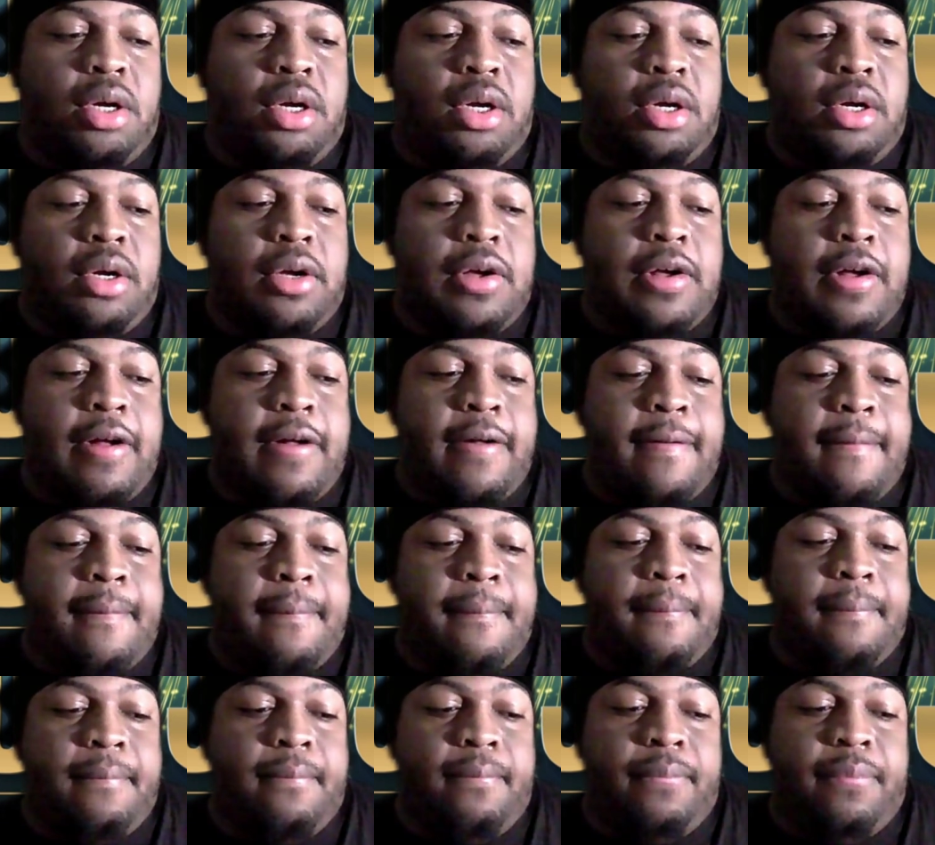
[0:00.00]
uh,
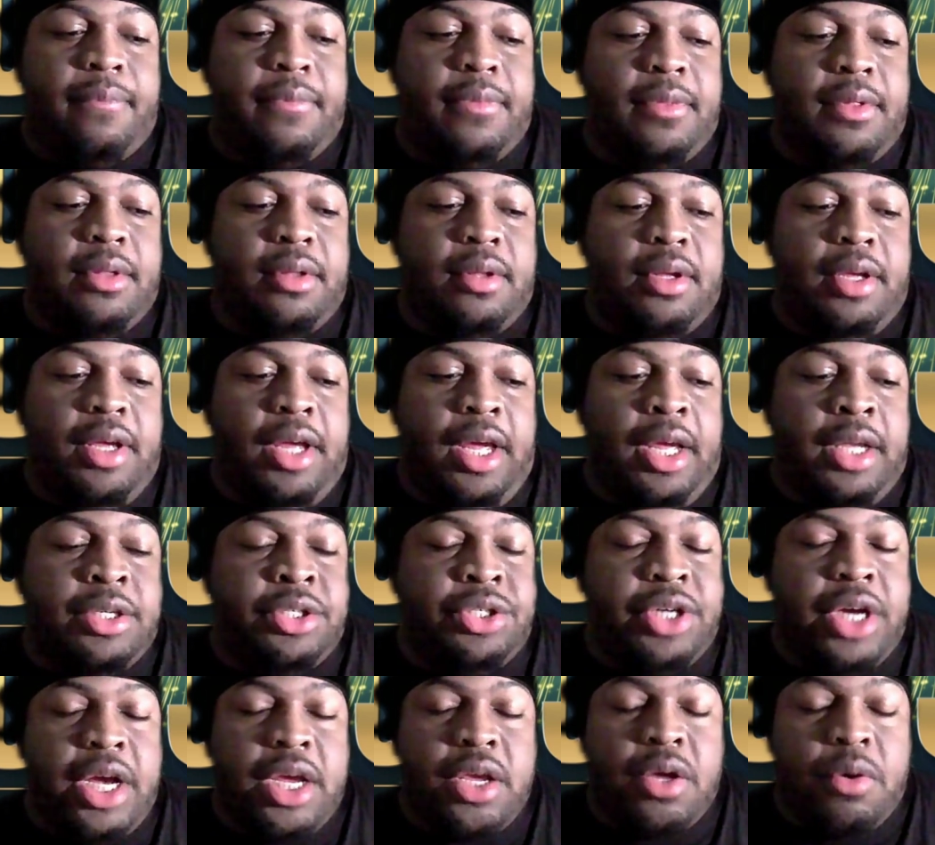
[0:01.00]

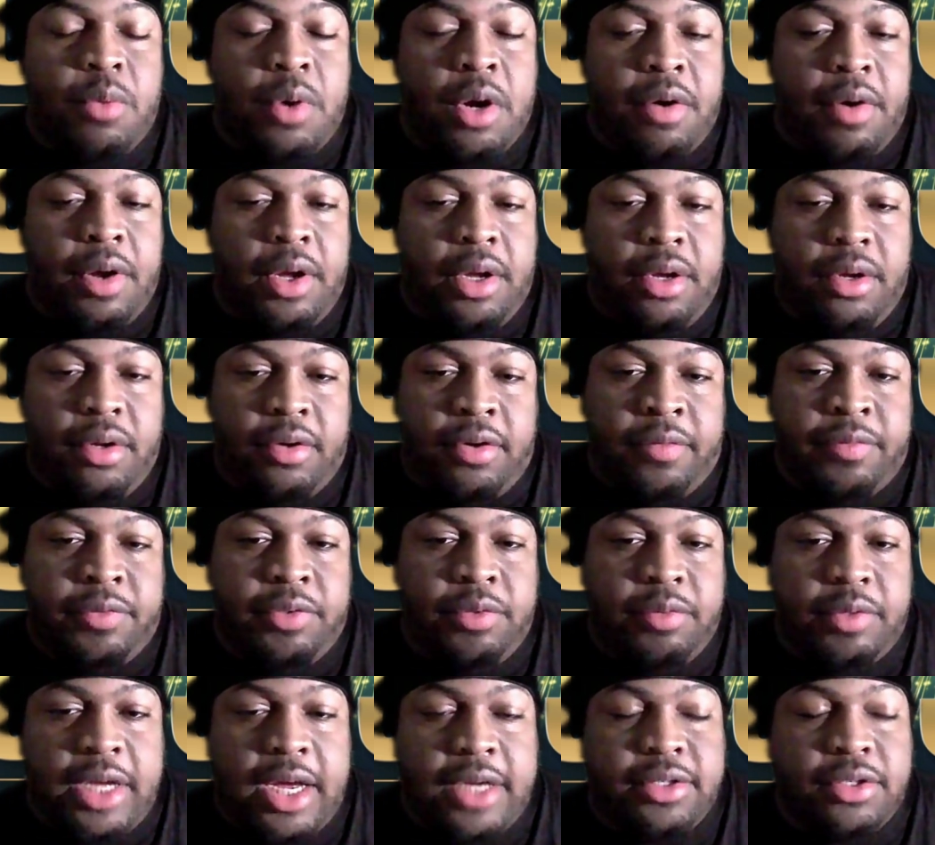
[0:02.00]
in January of
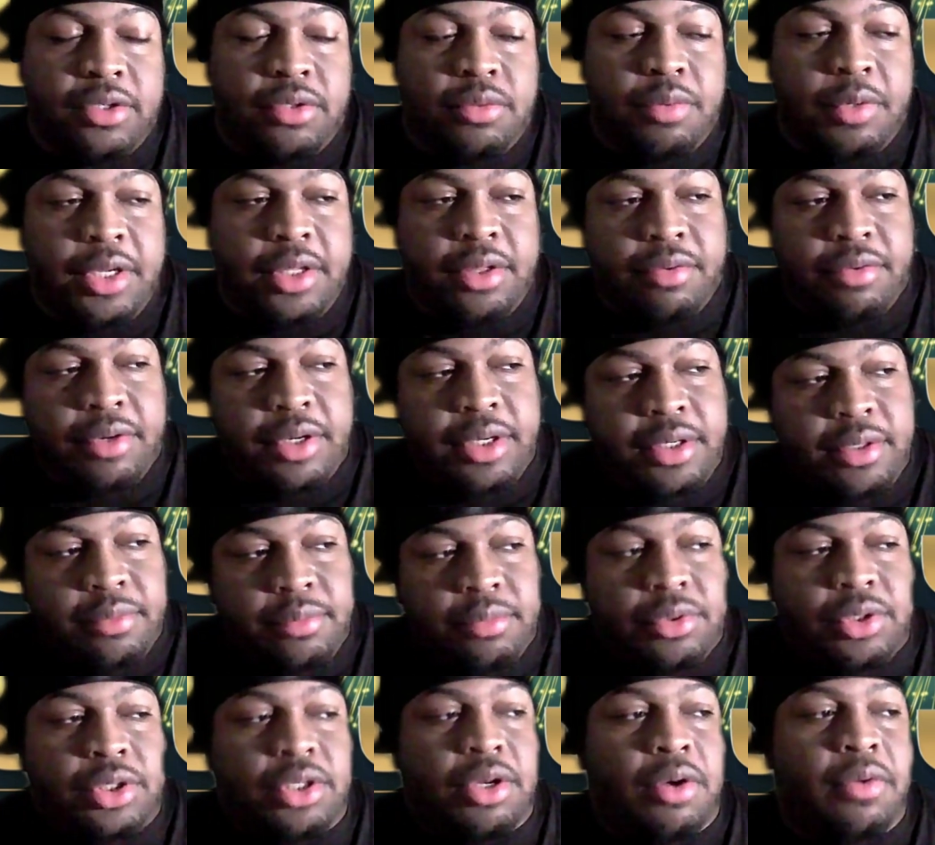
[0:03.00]
2023.
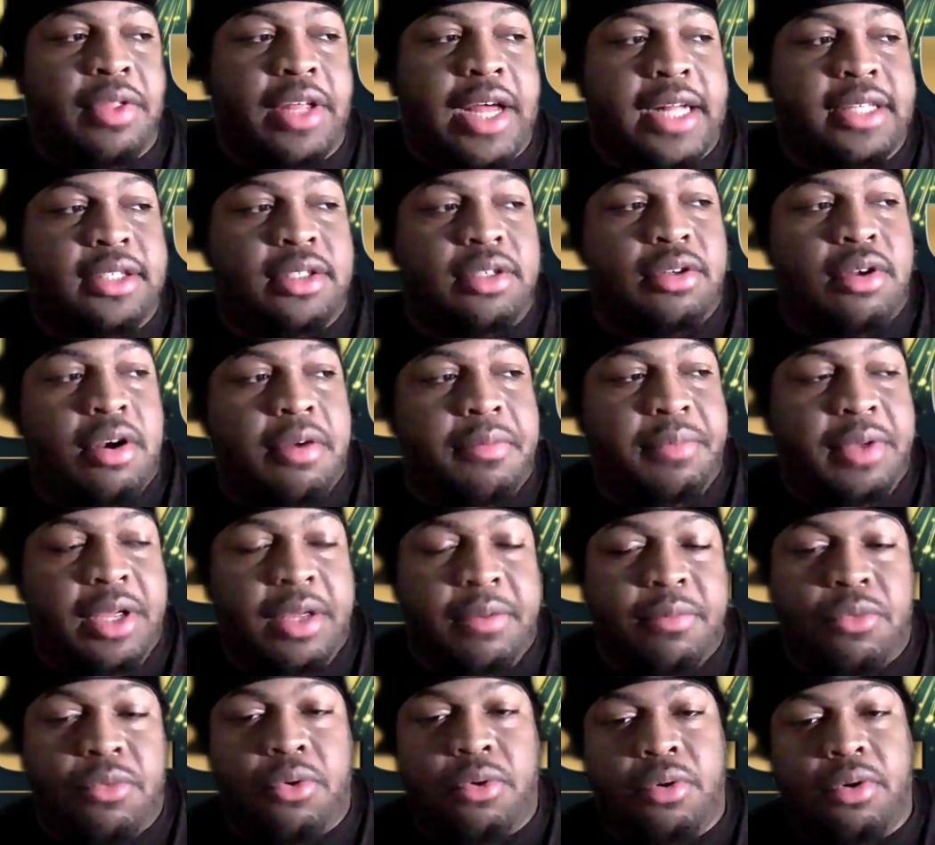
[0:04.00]
So that's going to
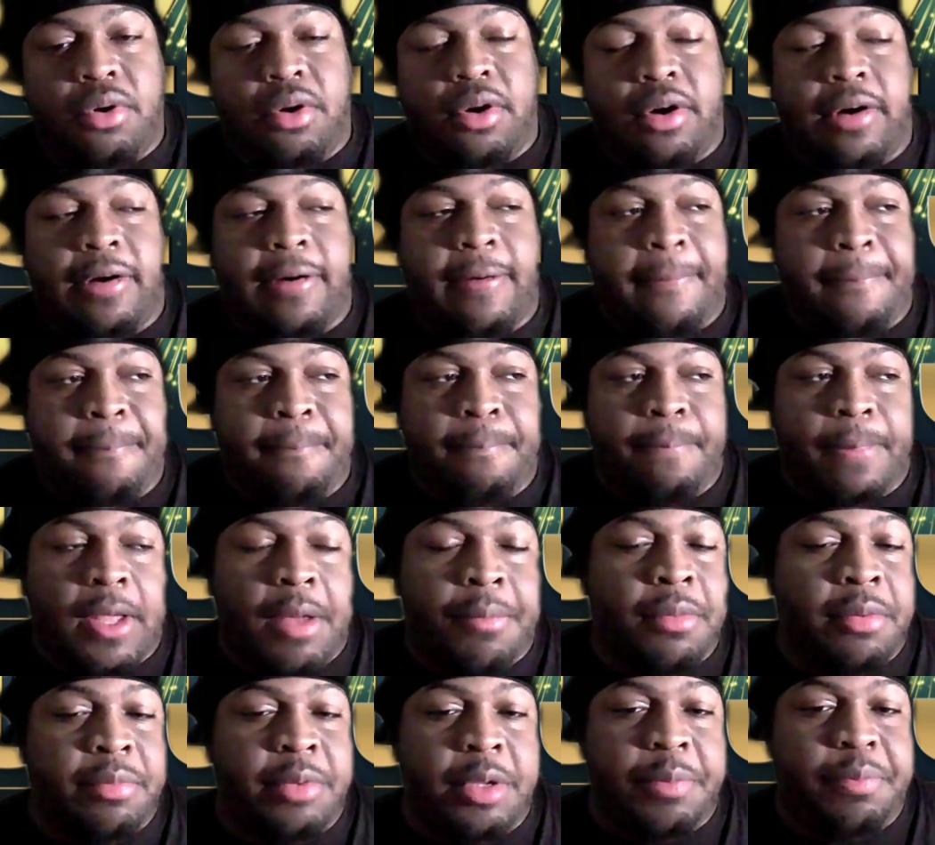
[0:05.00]
be more,
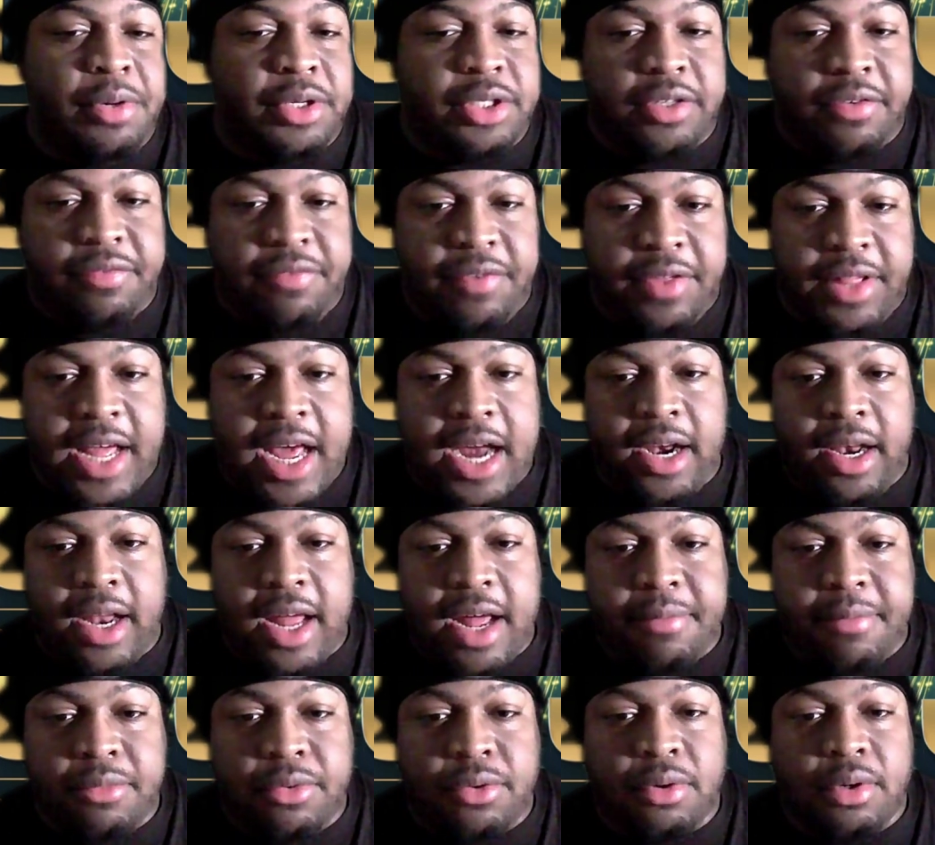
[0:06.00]
I'm going to be pushing for that a
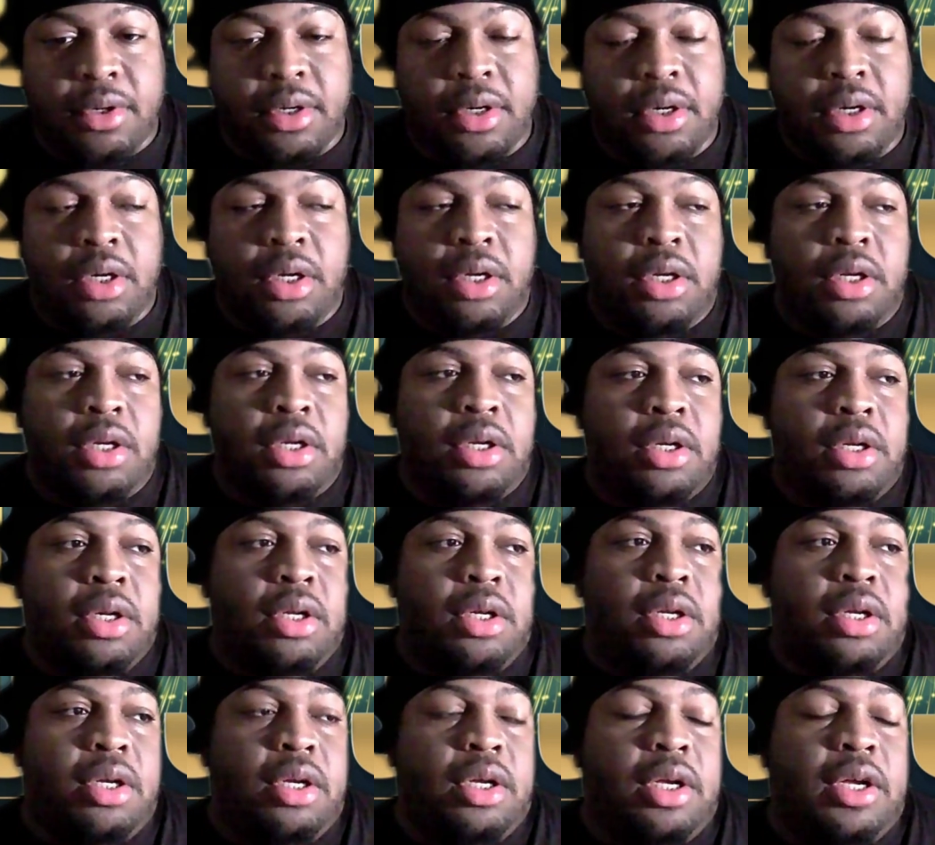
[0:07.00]
lot more
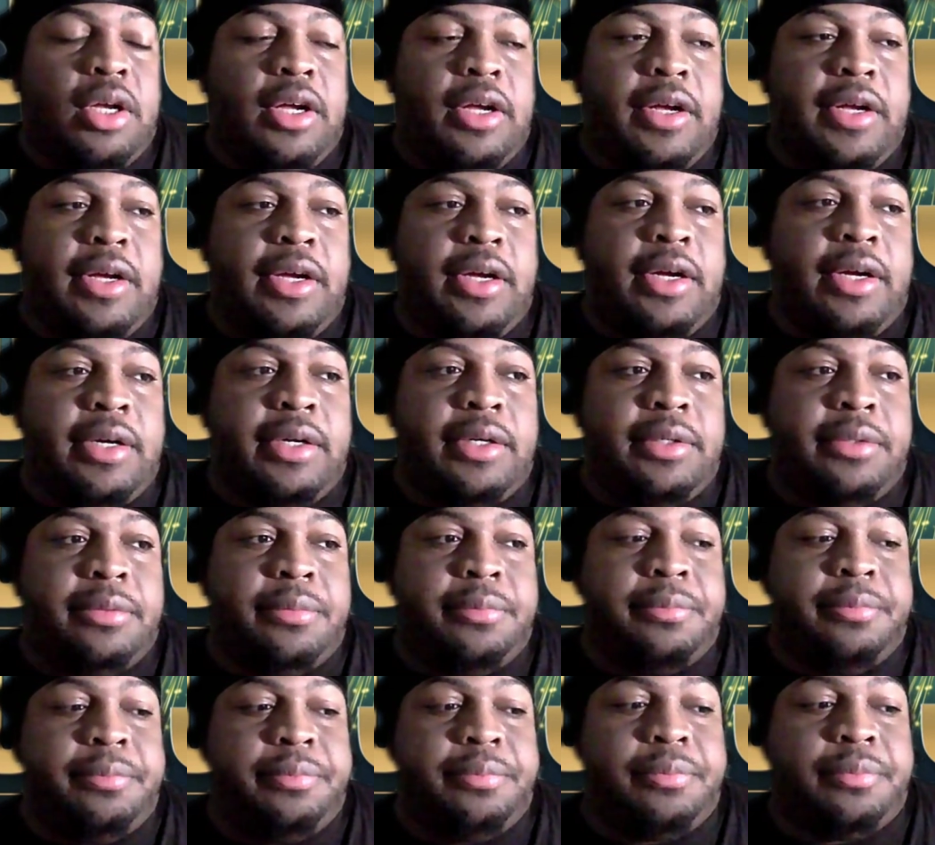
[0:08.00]

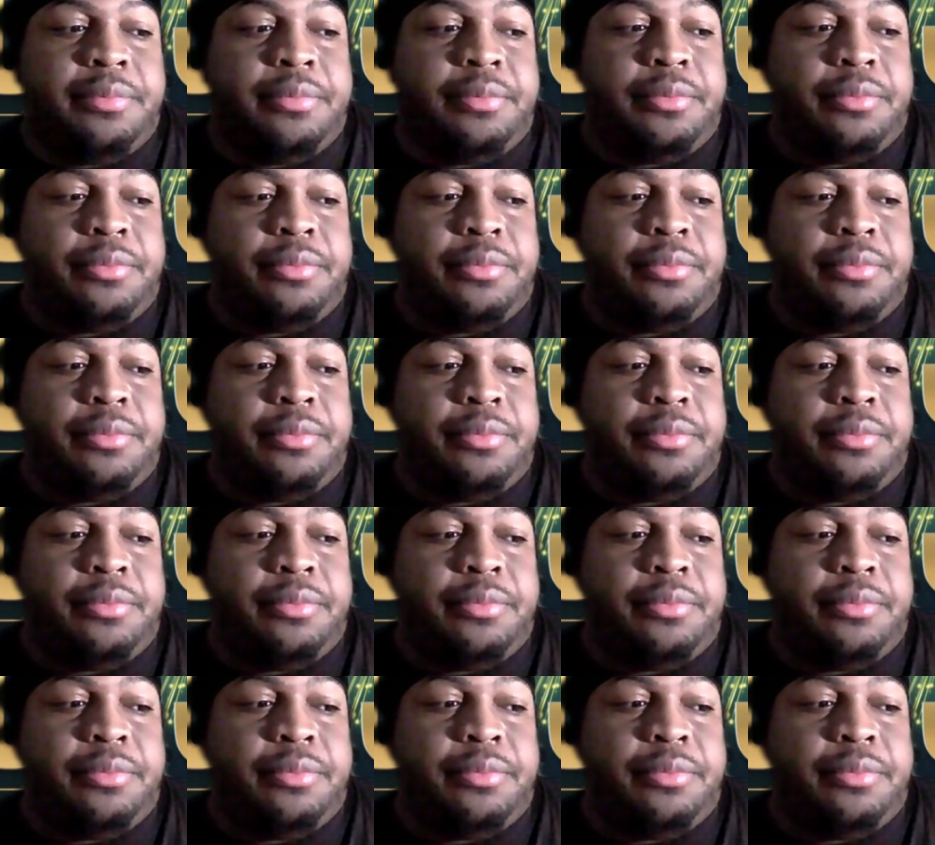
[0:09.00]
um,